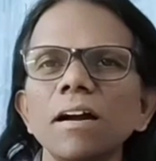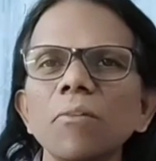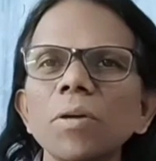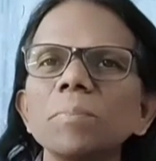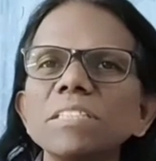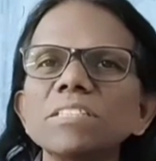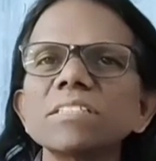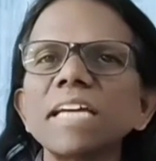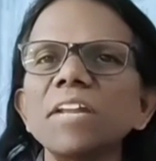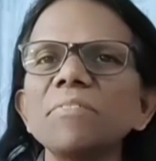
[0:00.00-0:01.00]
We
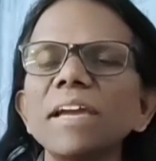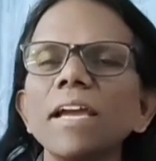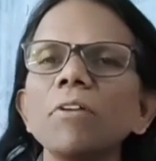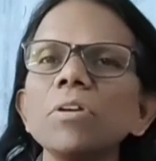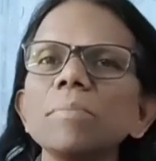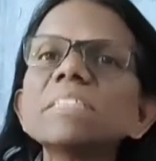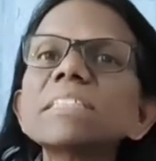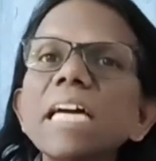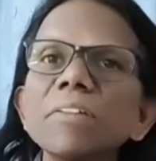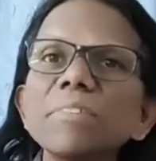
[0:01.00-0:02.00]
must
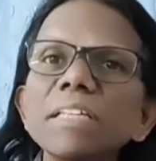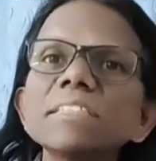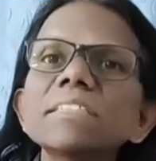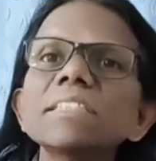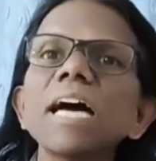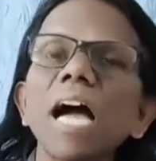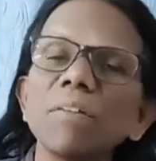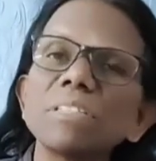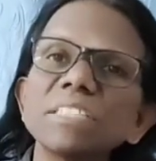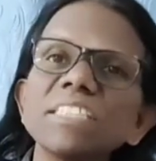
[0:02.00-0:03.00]
convince
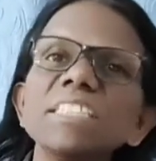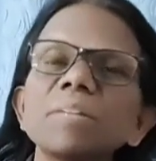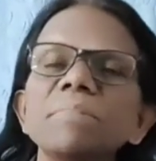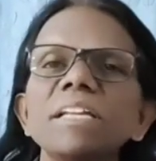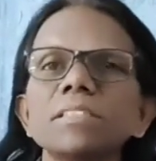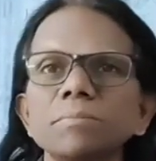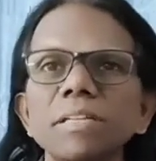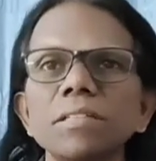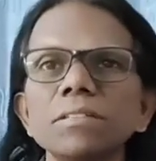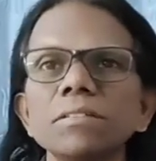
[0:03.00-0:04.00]
our senior
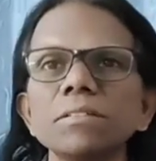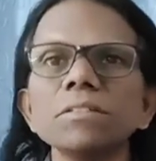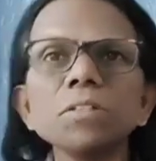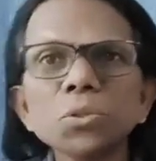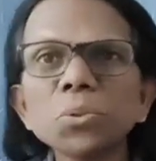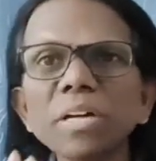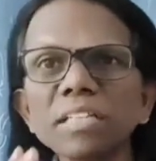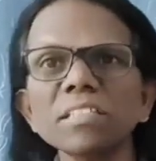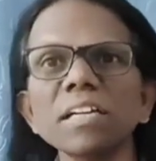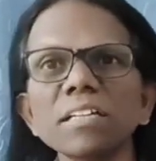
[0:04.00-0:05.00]
management to
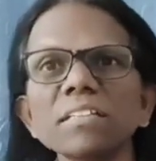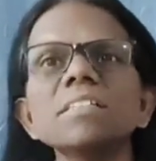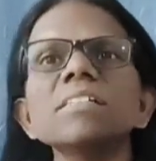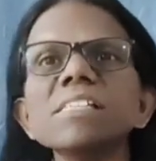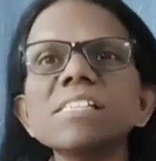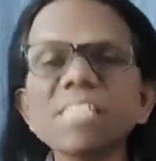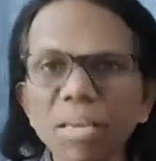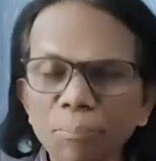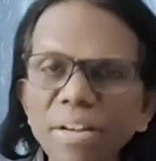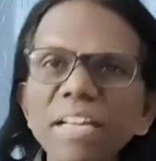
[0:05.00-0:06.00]
construct
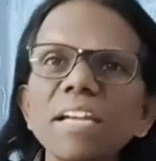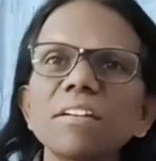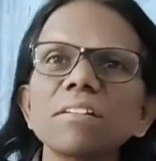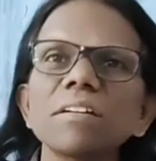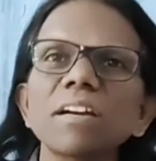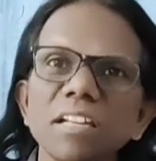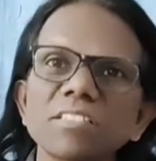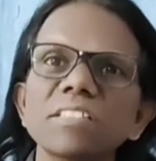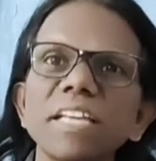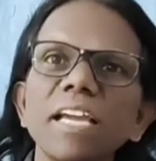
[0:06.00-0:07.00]
separate
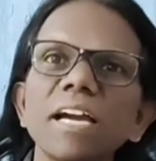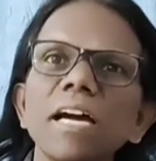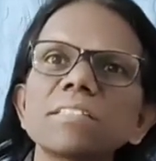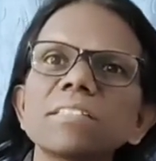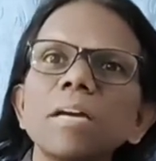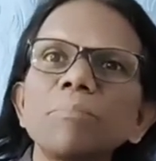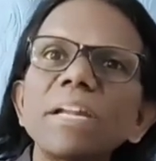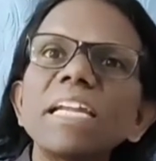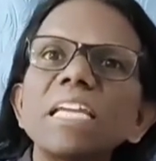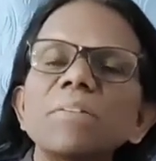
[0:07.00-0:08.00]
collection tank or
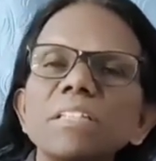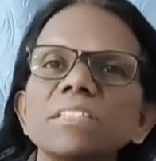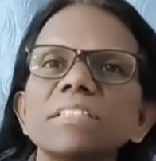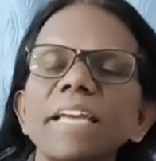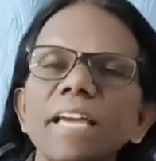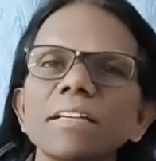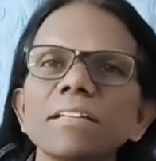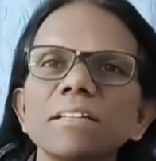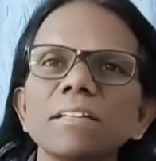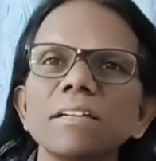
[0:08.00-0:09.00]
separate equalization tank.
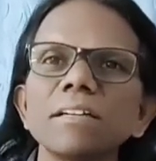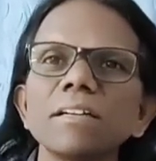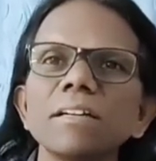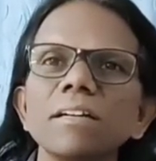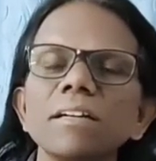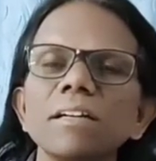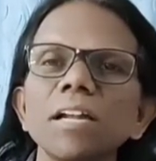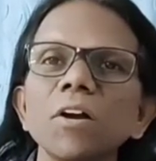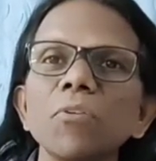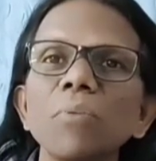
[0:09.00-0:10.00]

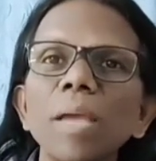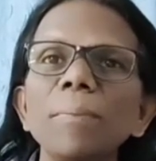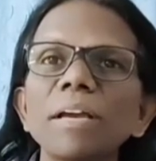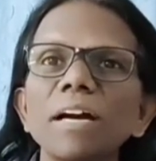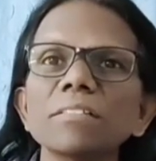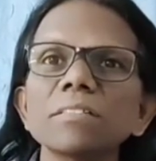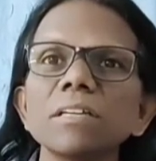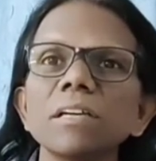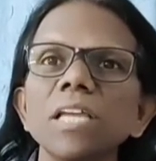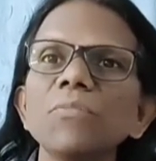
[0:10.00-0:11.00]
Why? Because
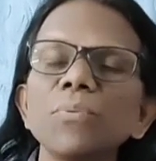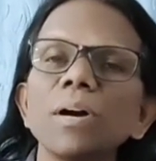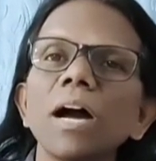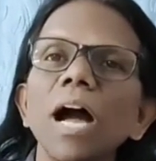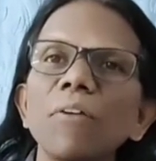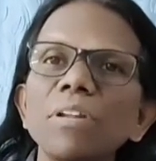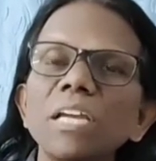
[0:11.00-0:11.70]
if our